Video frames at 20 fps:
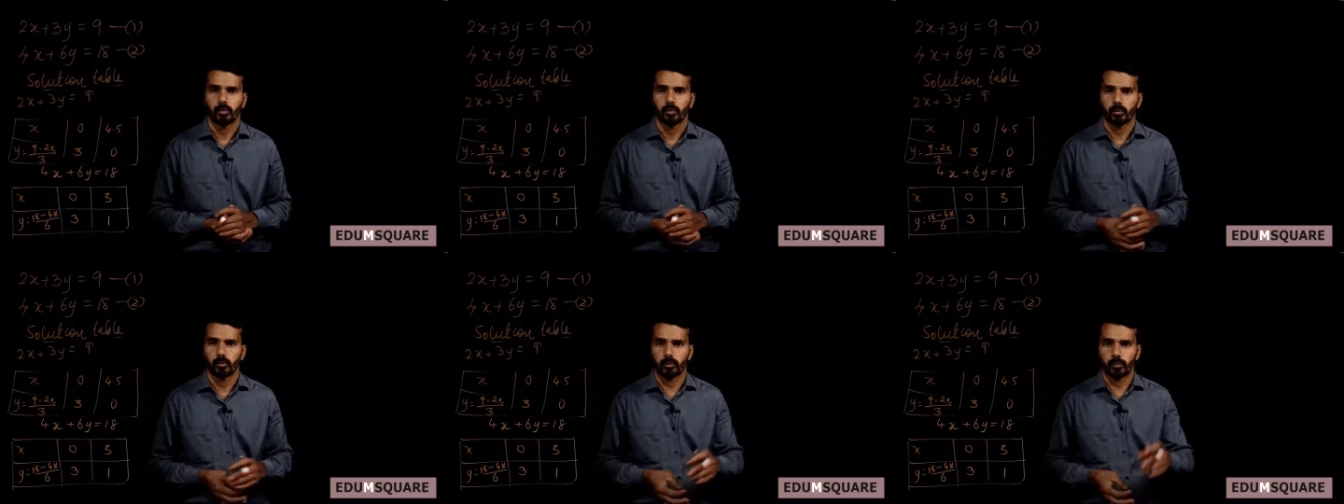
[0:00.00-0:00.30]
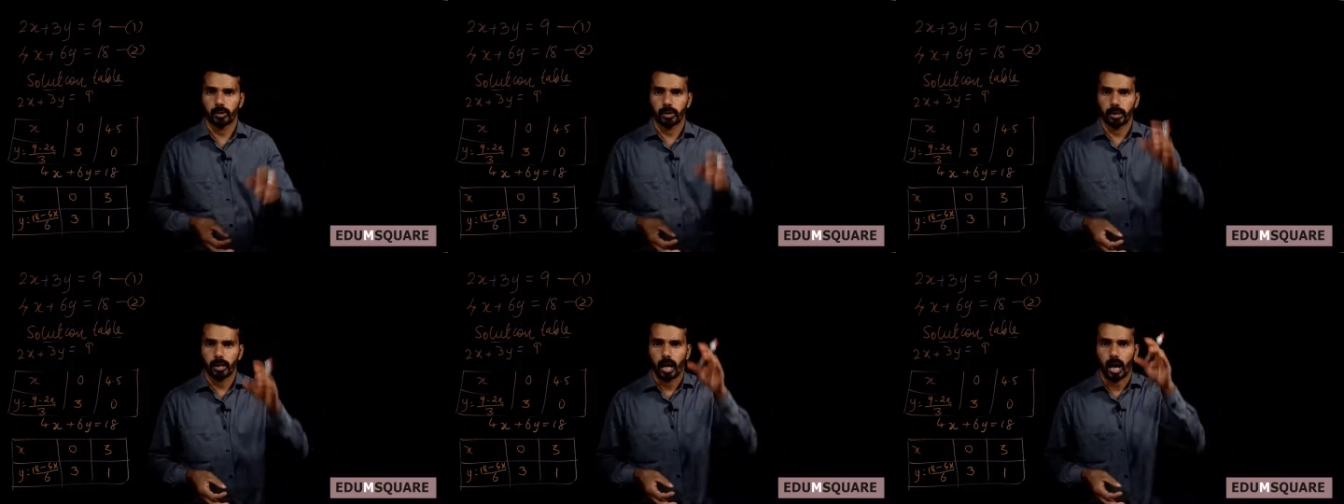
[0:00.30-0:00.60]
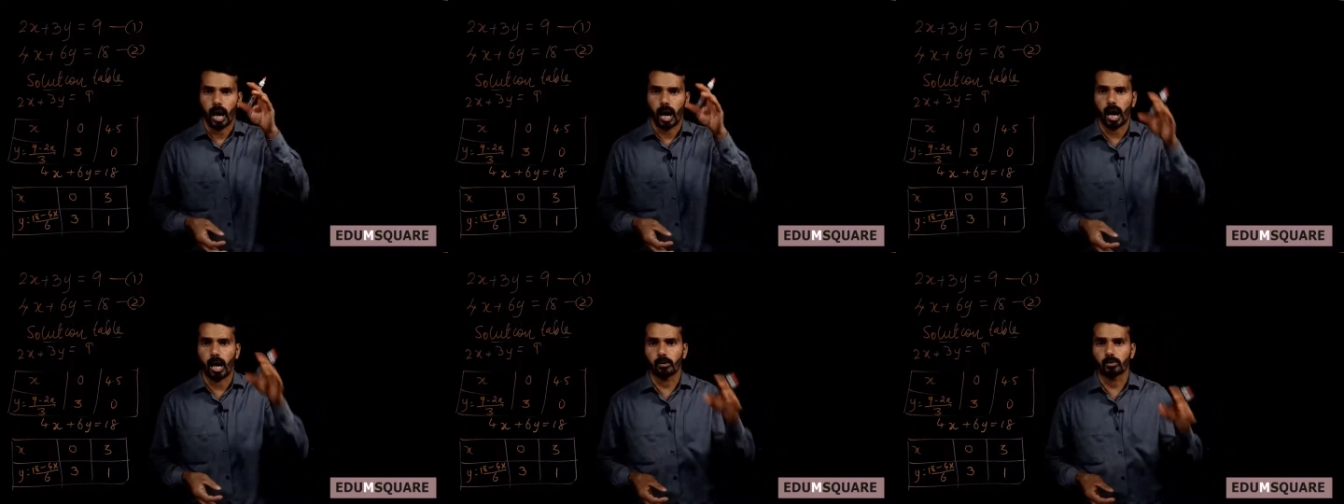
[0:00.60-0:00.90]
we
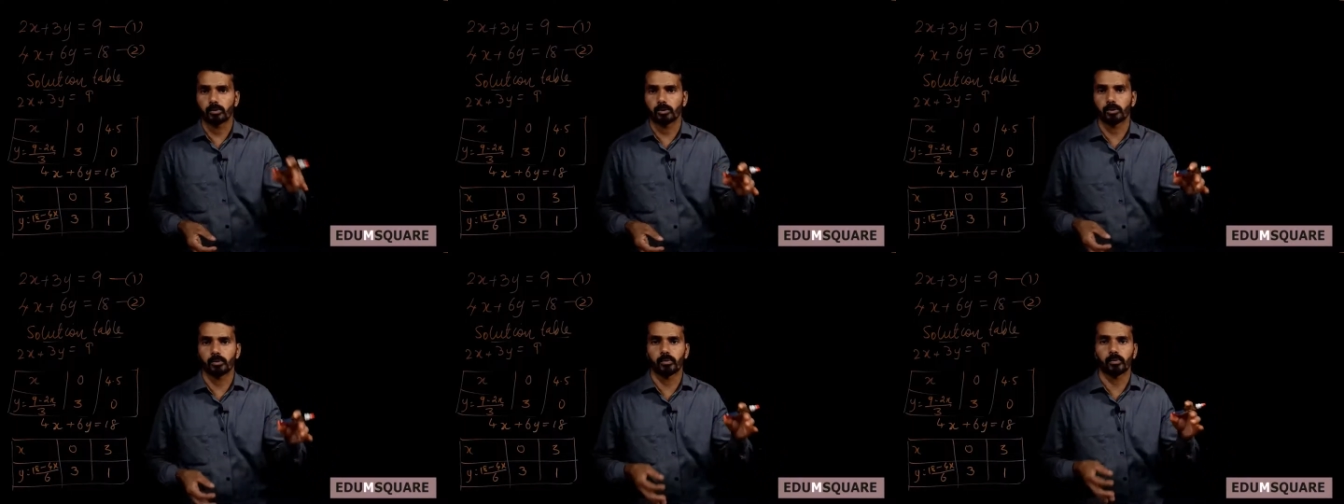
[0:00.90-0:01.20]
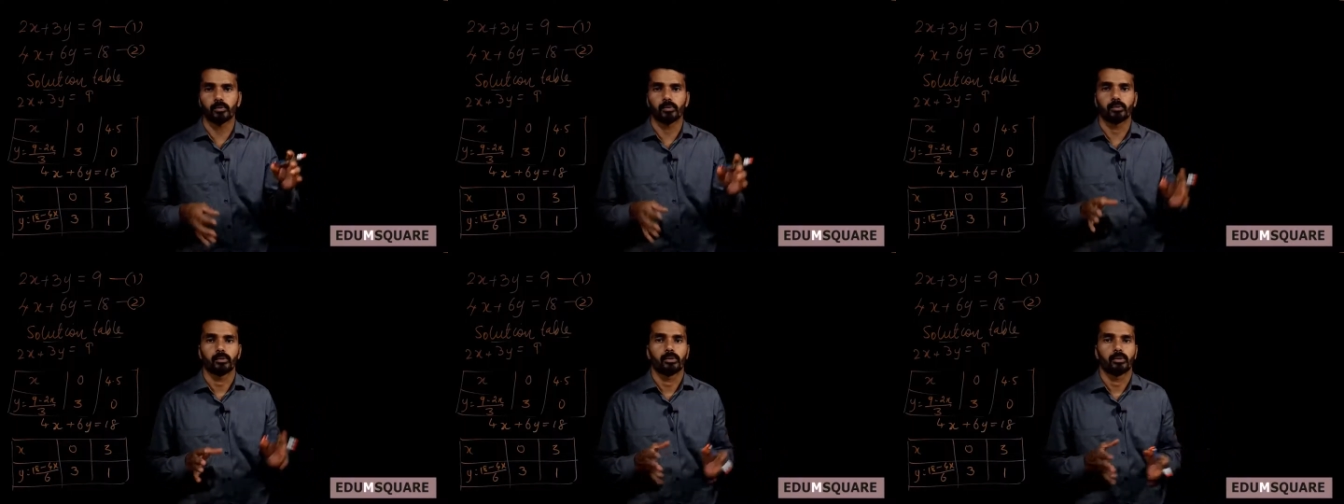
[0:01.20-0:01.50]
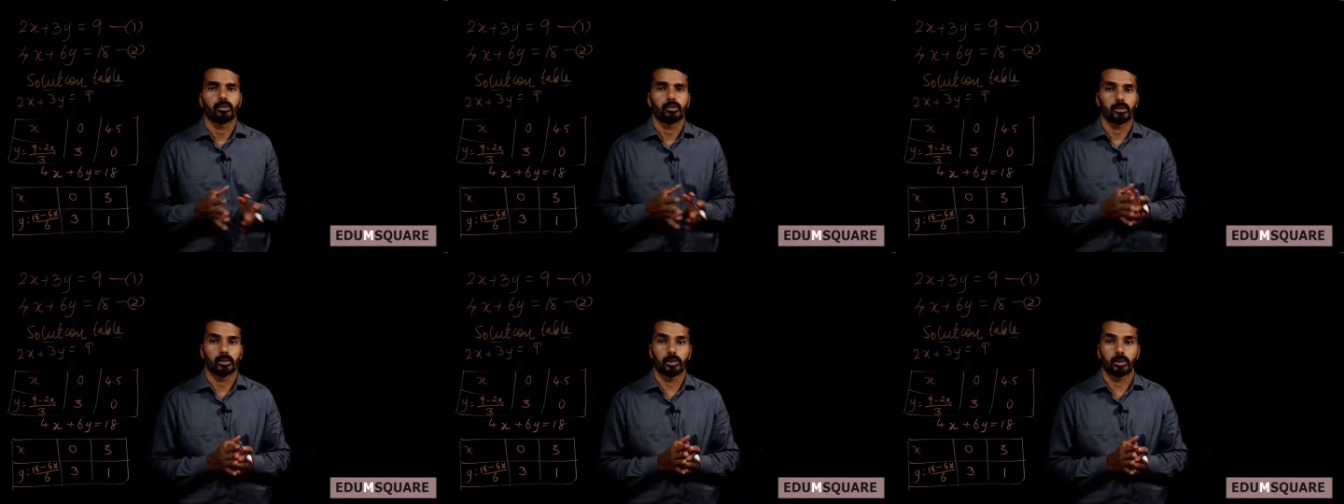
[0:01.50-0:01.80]
have to
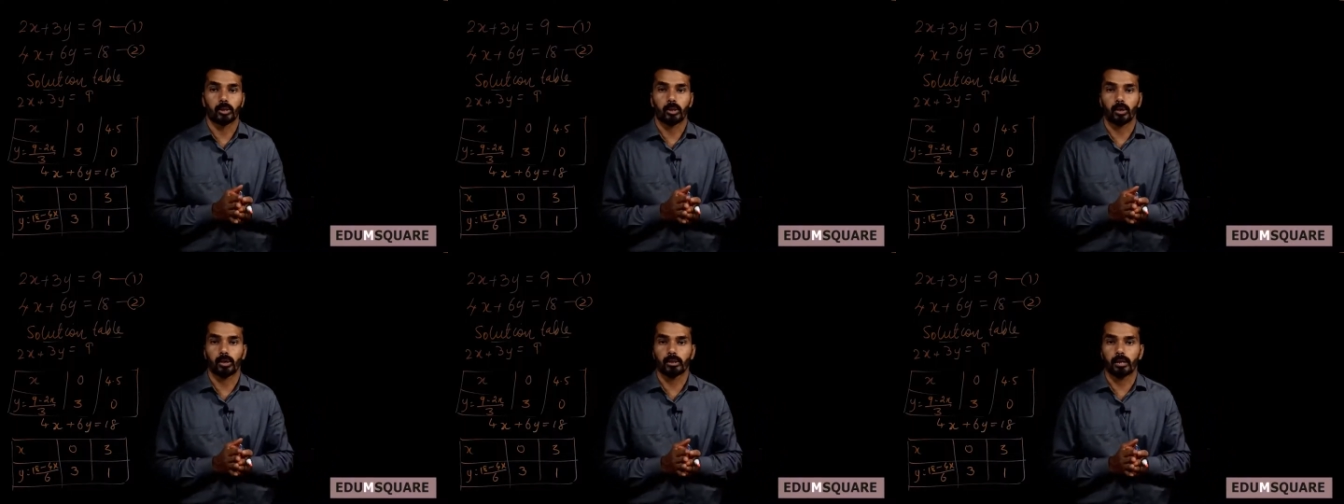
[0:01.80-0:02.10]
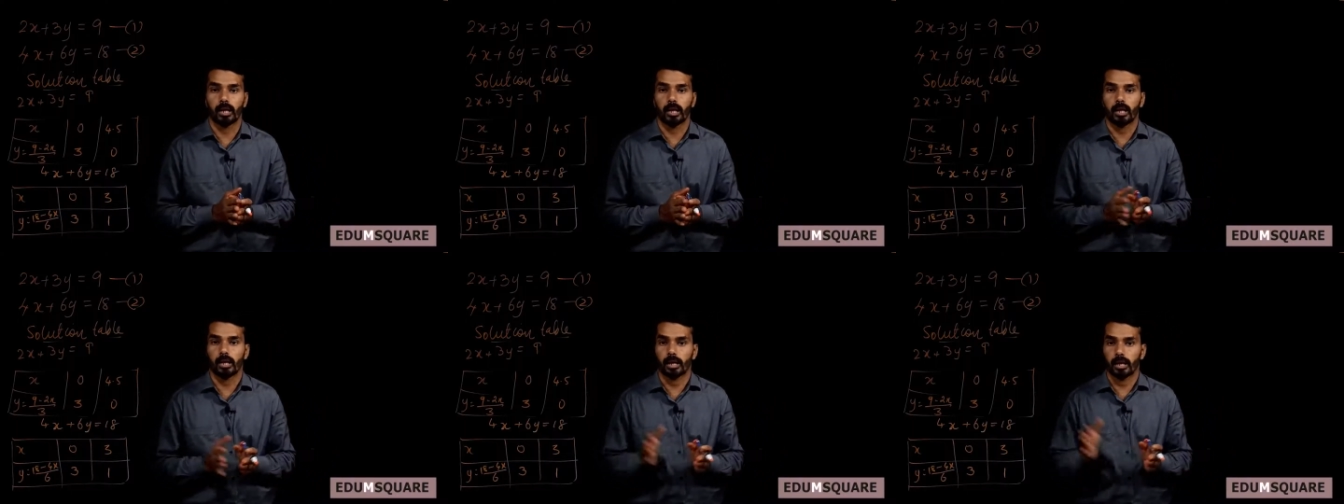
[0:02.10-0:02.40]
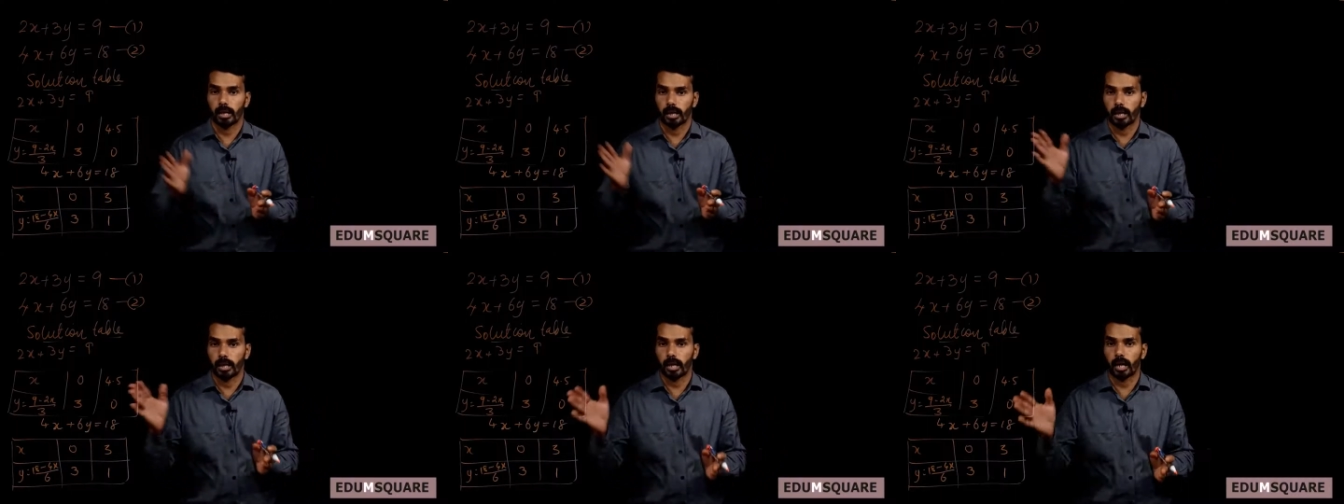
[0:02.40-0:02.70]
draw the
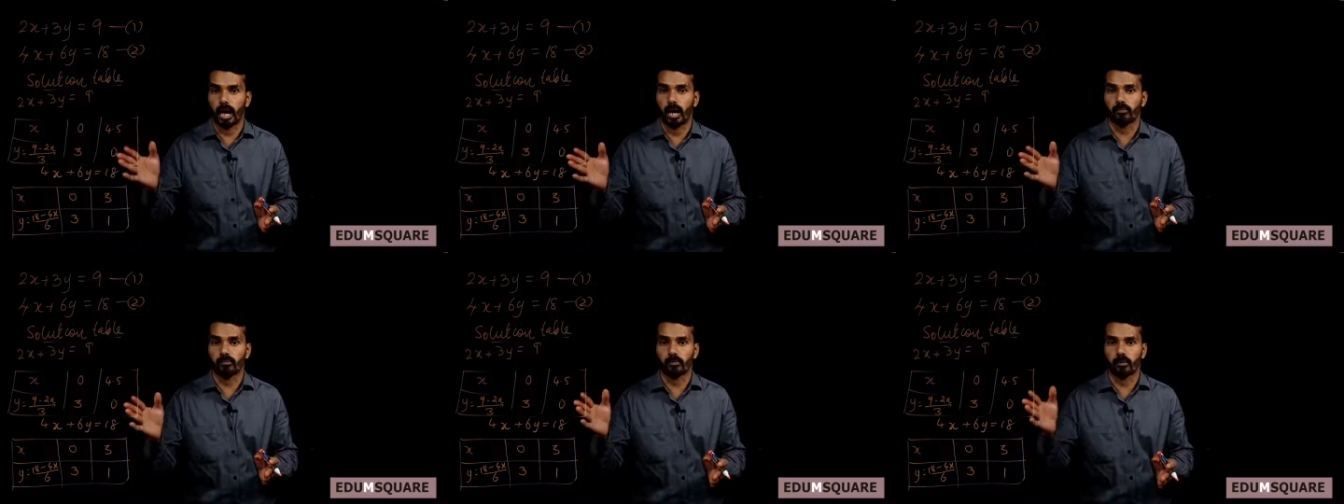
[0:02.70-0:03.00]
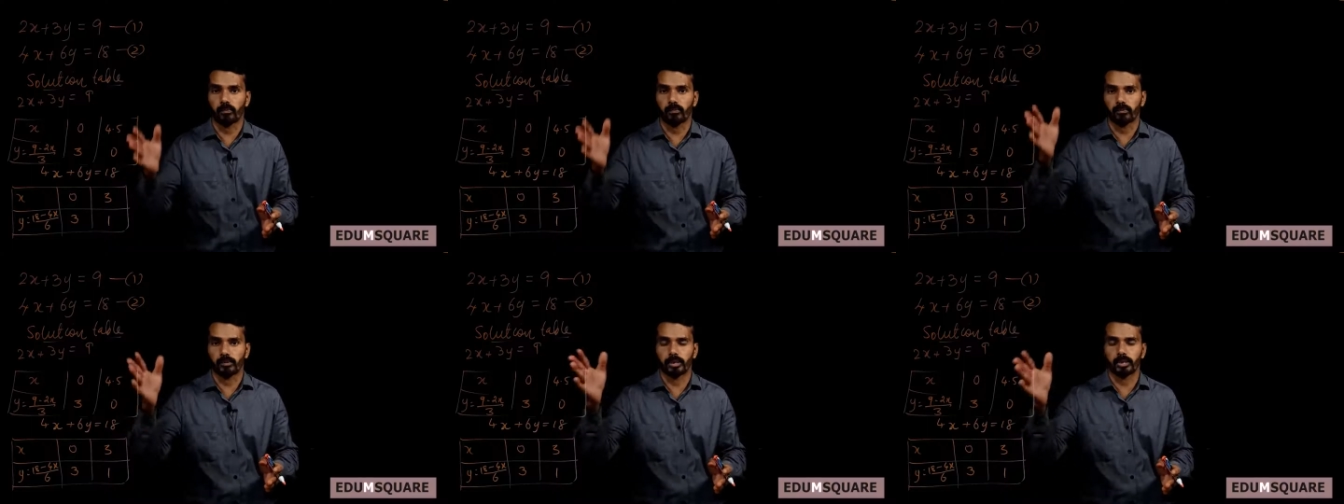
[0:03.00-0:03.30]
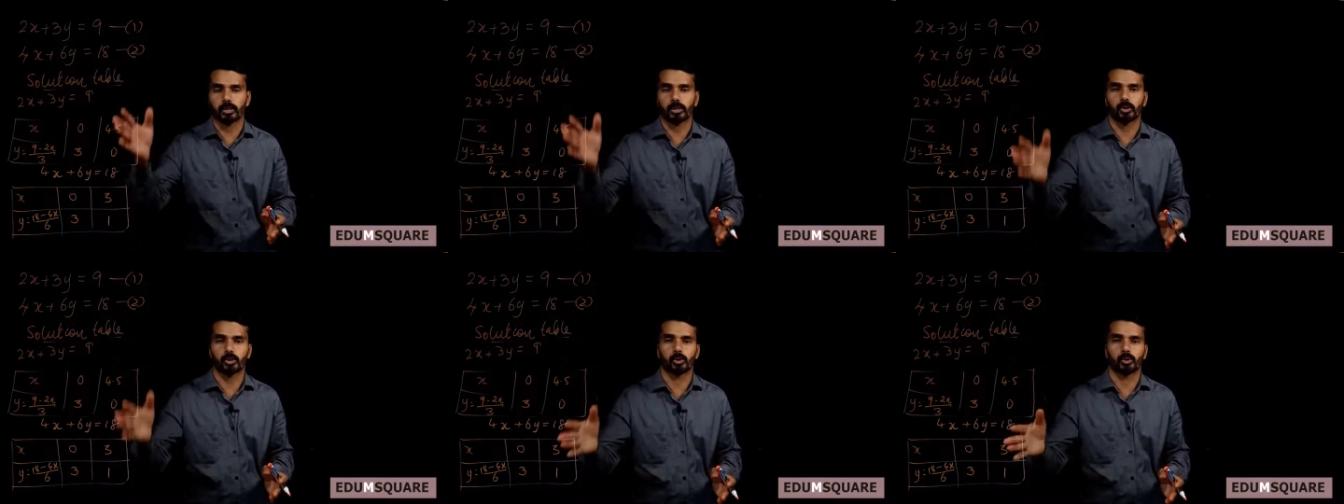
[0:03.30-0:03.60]
graph of
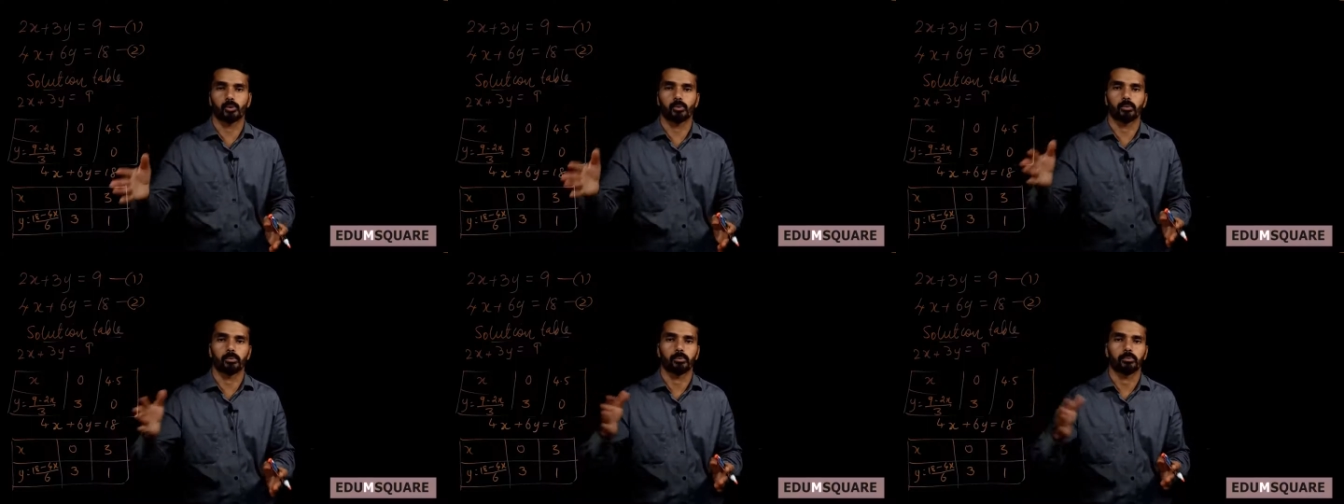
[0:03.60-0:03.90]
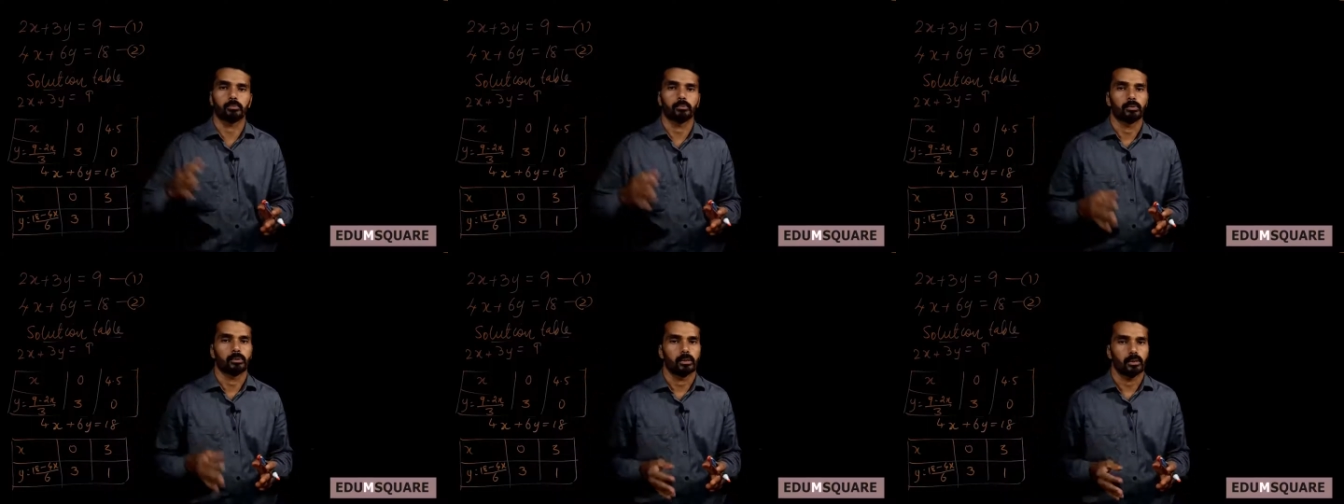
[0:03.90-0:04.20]
these 2